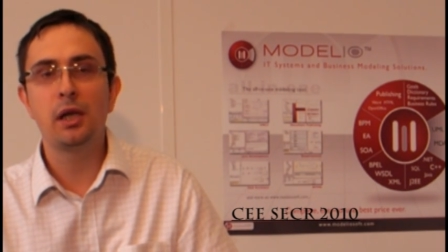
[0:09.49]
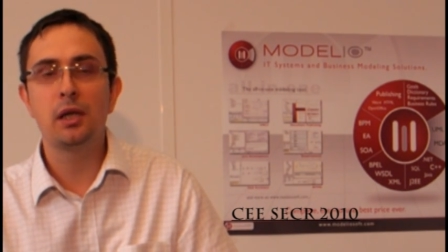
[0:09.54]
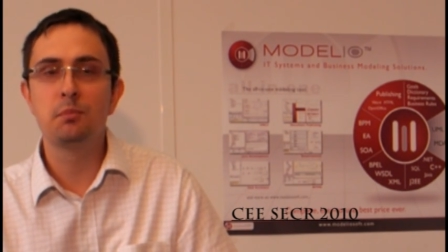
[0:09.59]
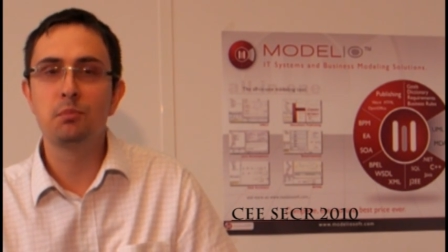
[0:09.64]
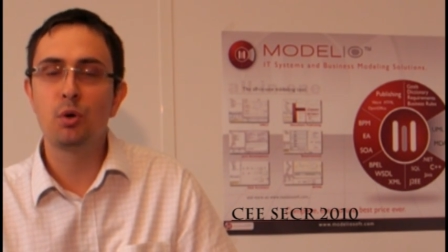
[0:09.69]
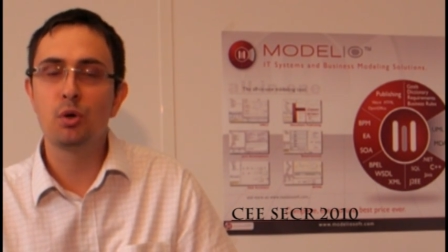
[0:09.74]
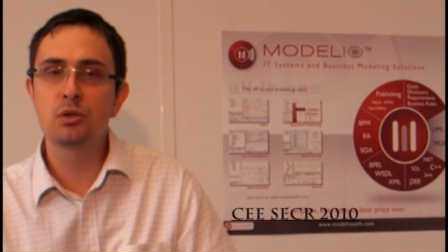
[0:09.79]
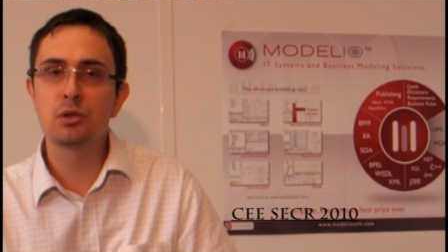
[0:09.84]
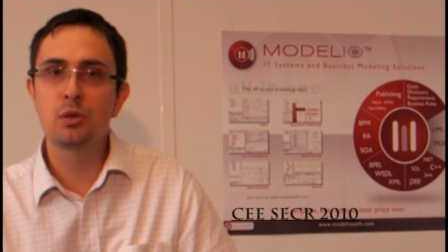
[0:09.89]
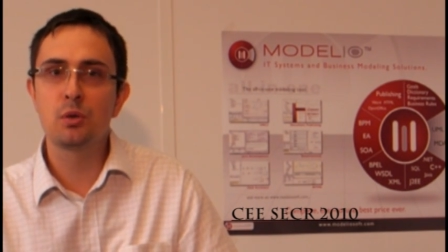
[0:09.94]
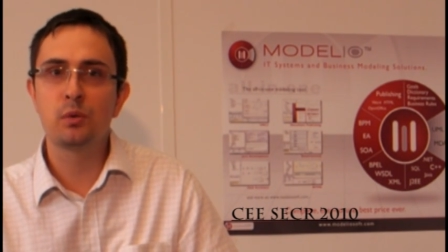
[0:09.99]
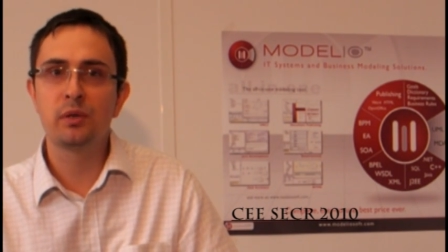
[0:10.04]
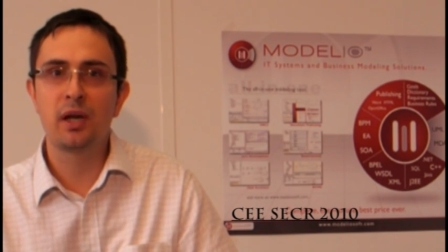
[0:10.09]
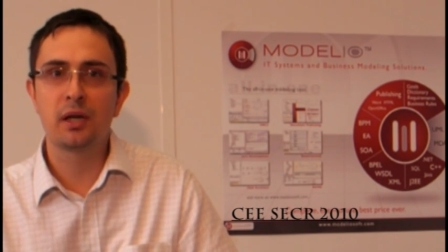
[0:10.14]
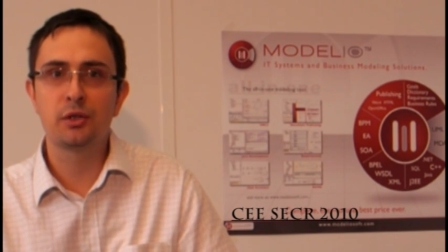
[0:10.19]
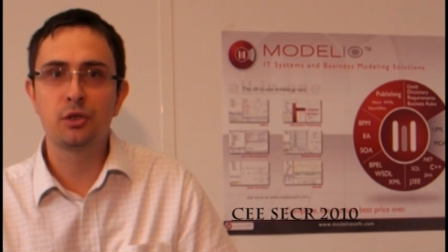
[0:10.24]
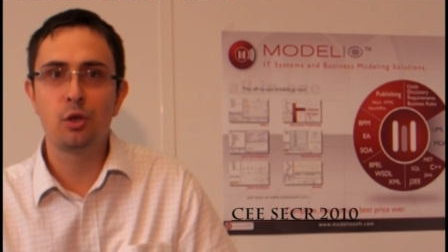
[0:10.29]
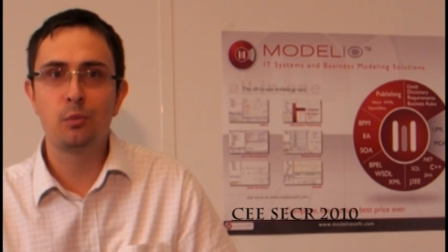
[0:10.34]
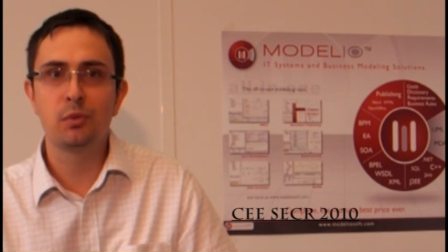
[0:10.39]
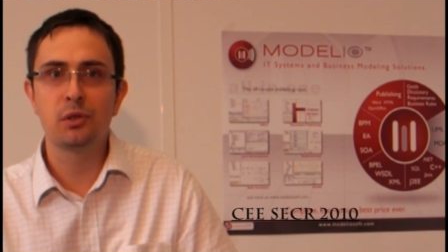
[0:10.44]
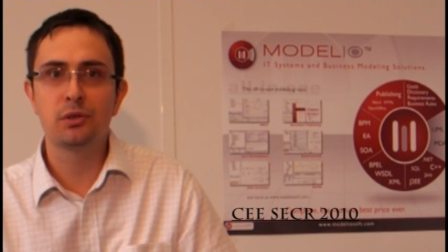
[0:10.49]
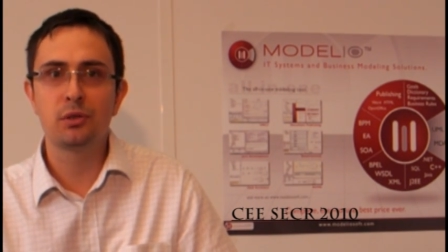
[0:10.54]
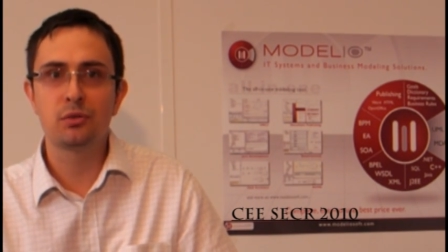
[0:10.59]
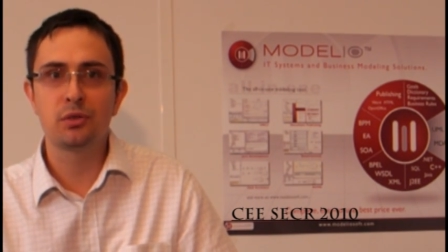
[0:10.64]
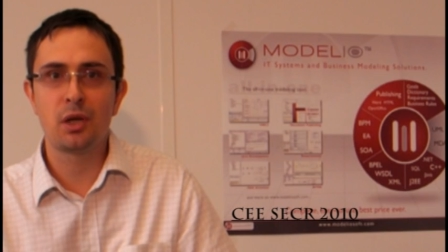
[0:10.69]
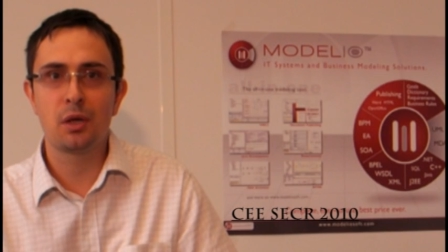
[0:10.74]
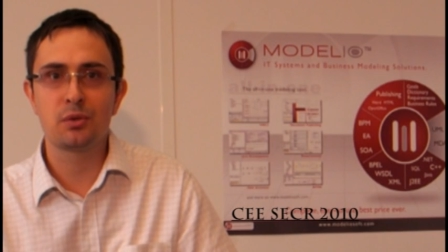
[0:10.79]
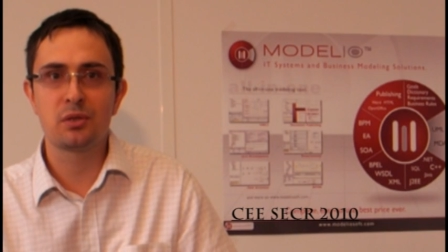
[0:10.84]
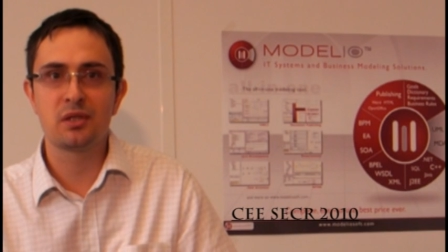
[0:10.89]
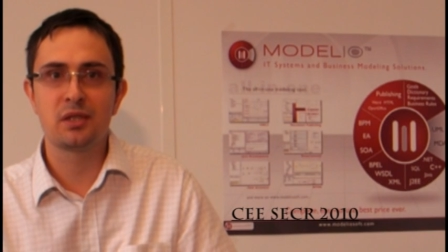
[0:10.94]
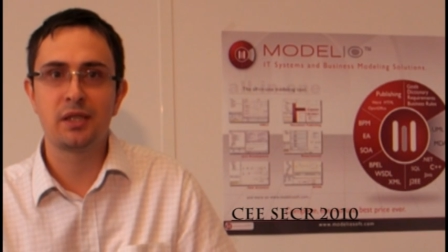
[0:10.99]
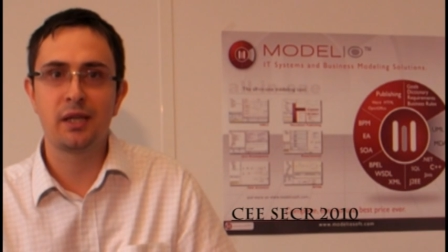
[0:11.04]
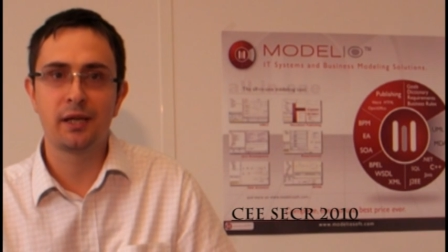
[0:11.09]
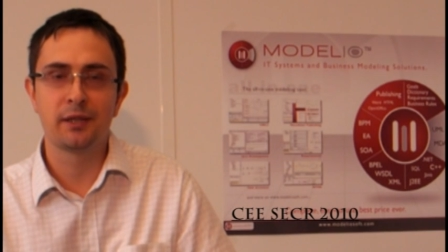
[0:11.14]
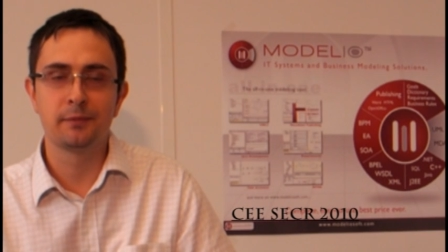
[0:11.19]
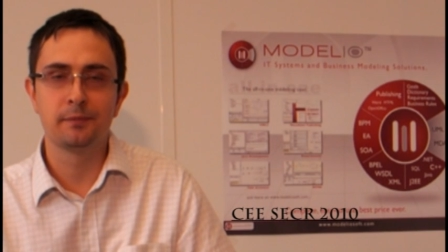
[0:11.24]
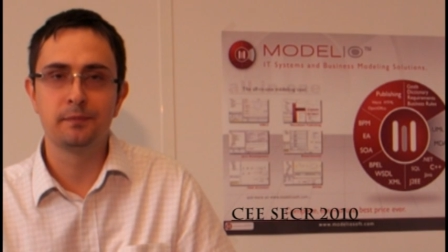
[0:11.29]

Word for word: in Moscow in October 2010.